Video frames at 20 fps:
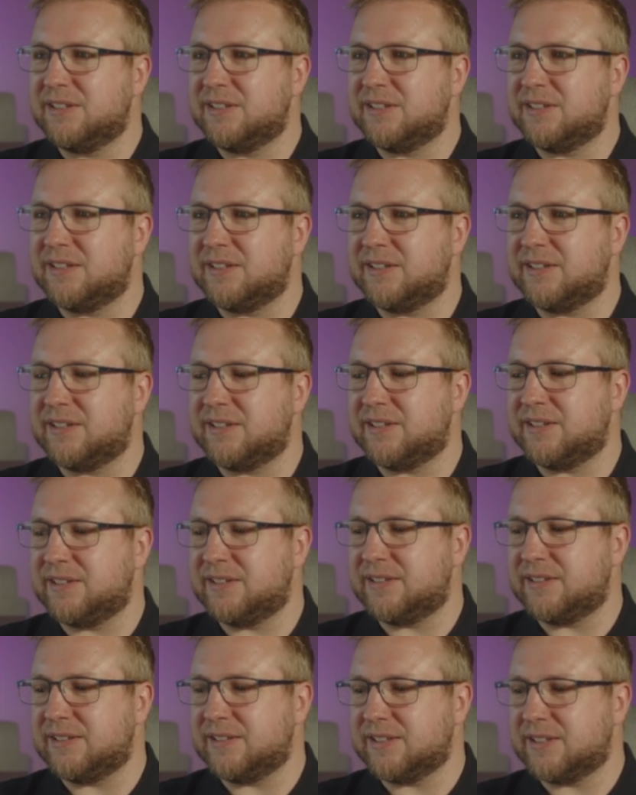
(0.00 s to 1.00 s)

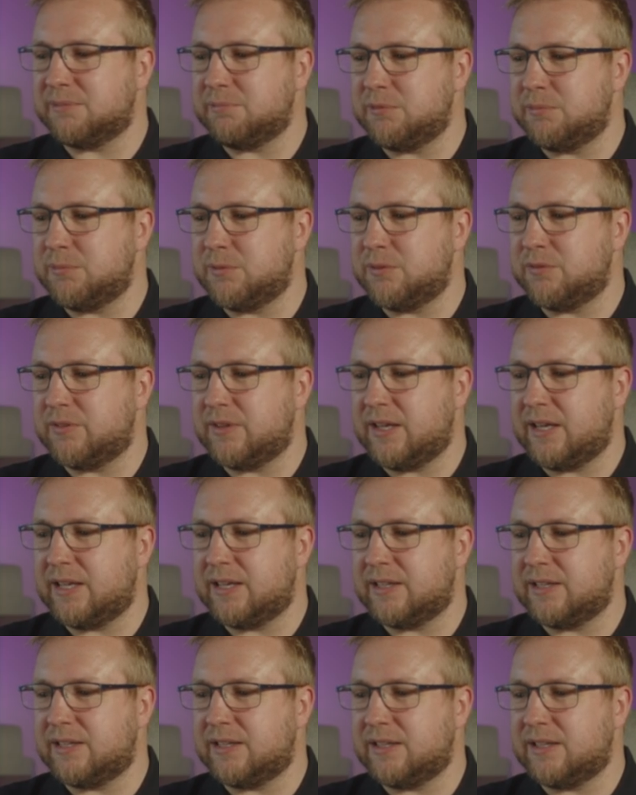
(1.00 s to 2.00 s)
Uh, can we move that
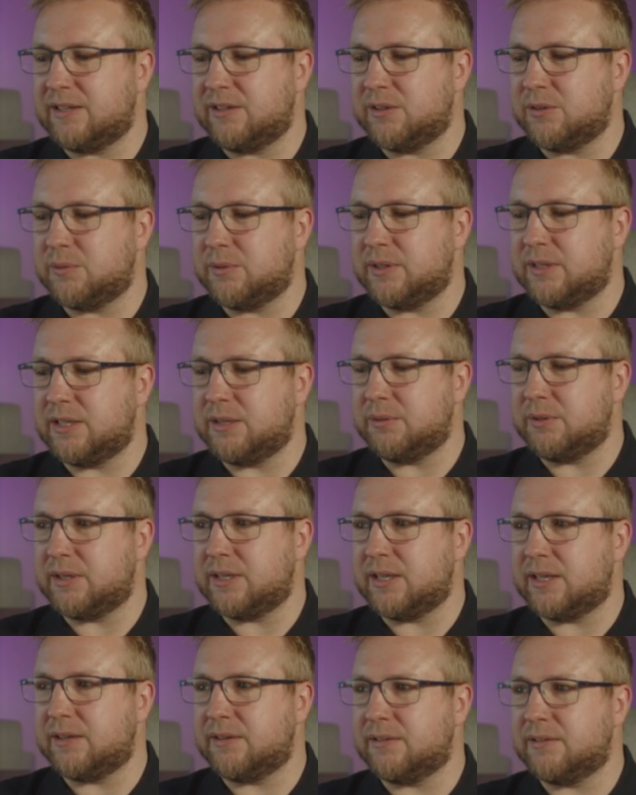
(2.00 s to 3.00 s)
out of the way? We
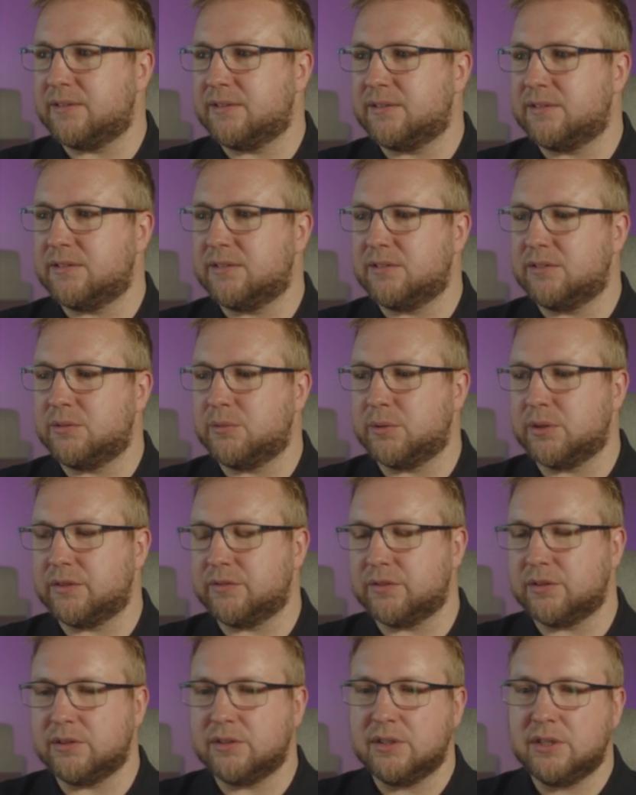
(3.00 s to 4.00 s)
can,
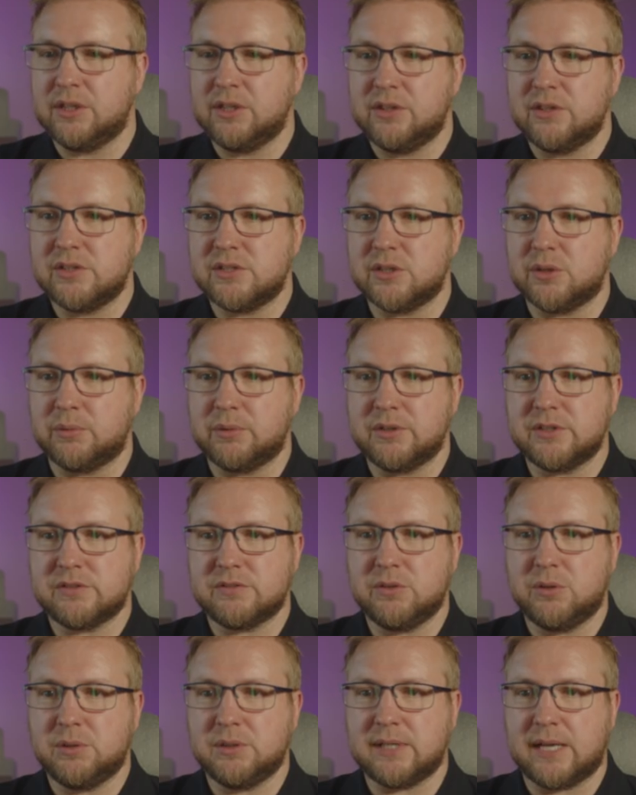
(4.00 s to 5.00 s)
wonderful. So I'm going to
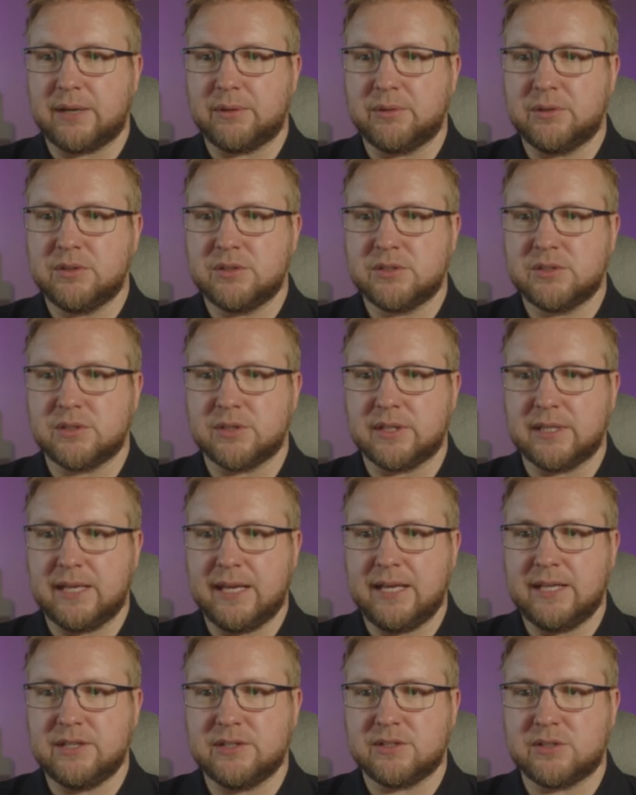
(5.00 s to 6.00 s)
scroll down to the
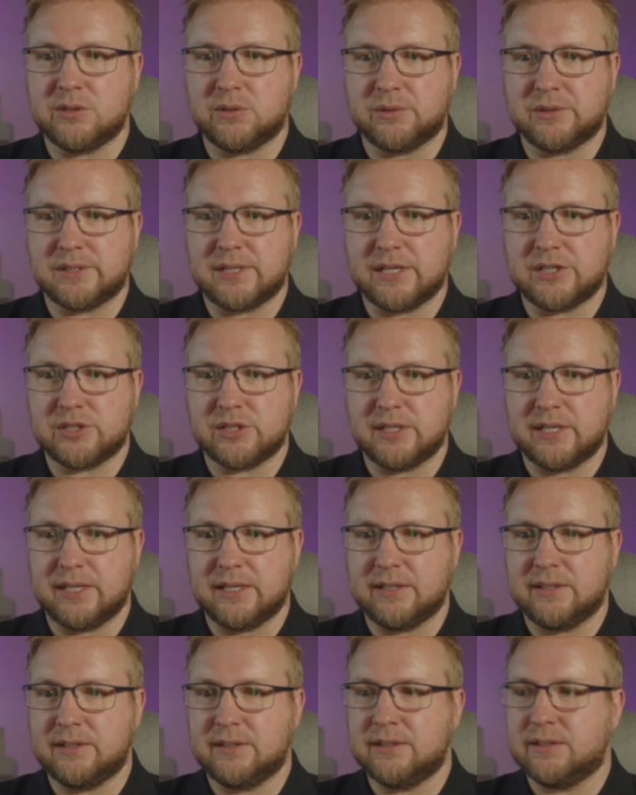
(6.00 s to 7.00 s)
install section
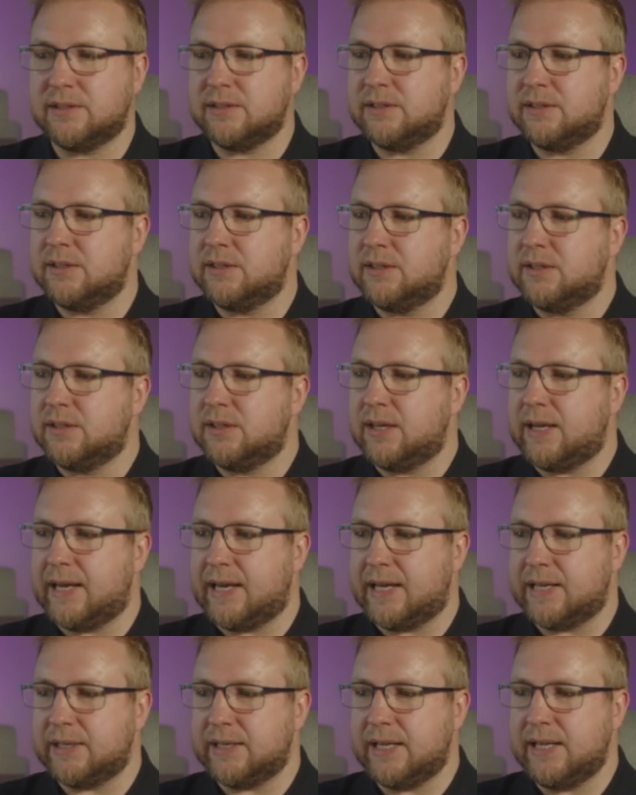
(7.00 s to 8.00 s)
here,
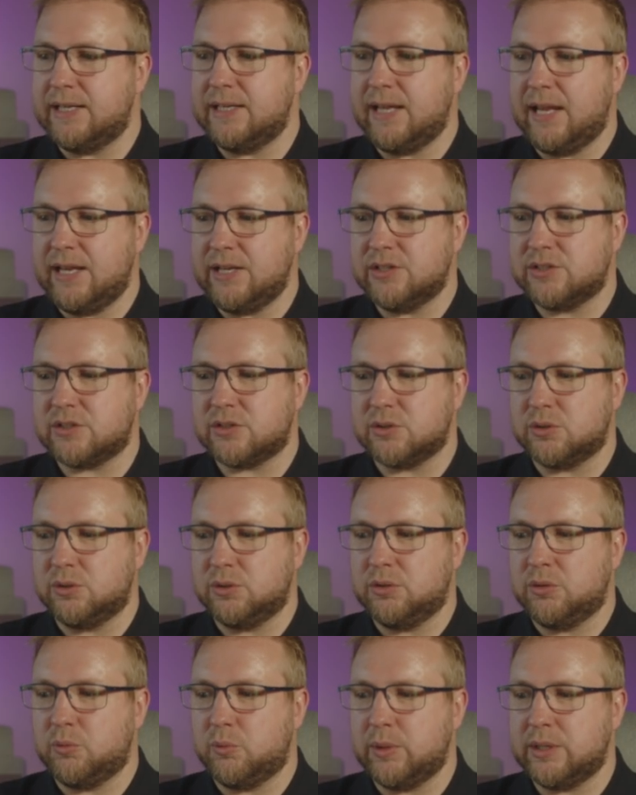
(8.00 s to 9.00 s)
and in
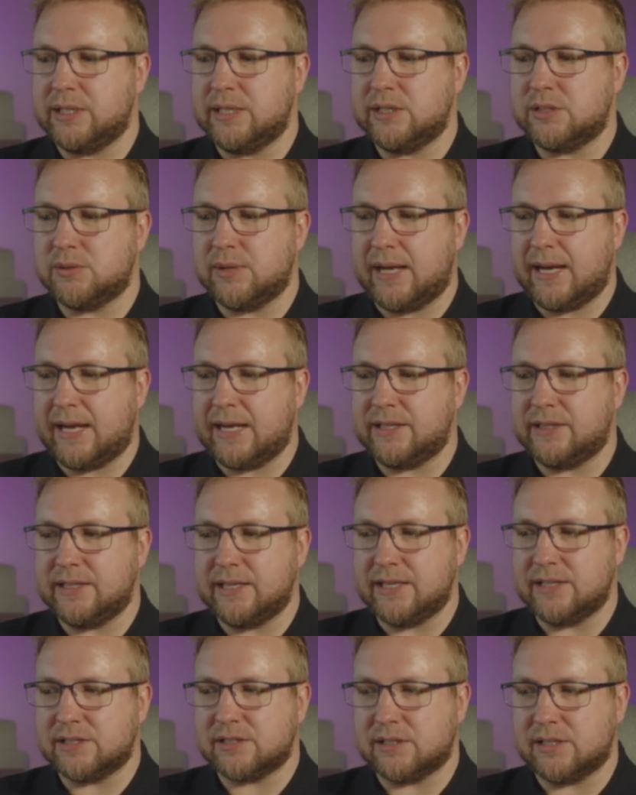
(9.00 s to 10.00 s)
install we need to add
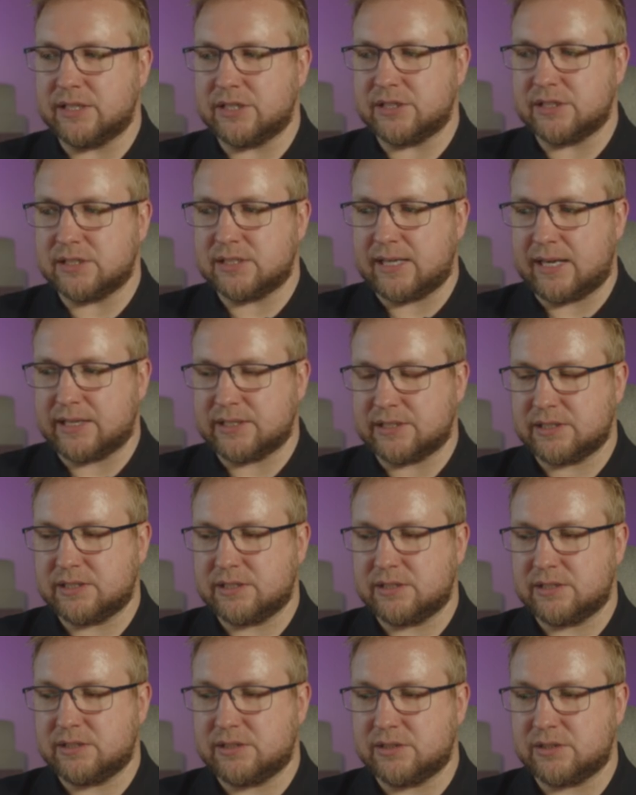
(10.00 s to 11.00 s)
the installation
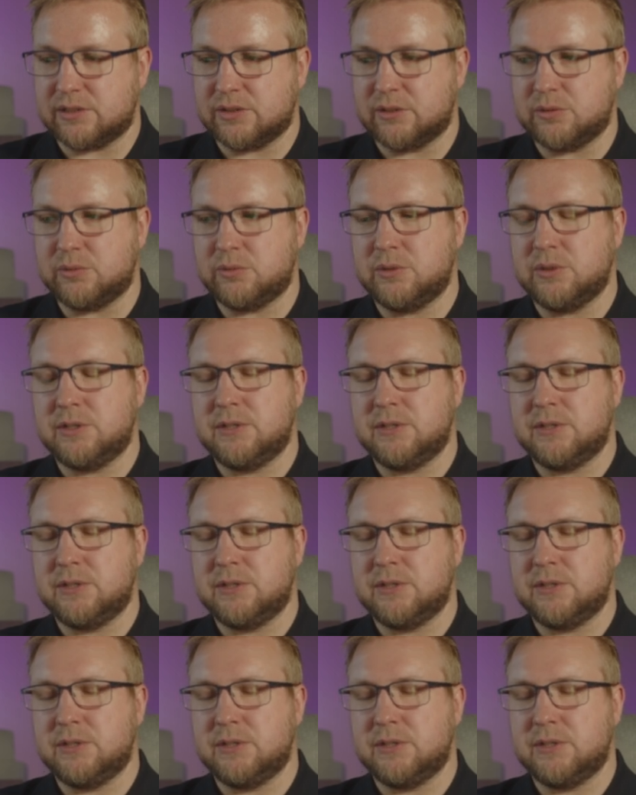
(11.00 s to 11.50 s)
tasks. So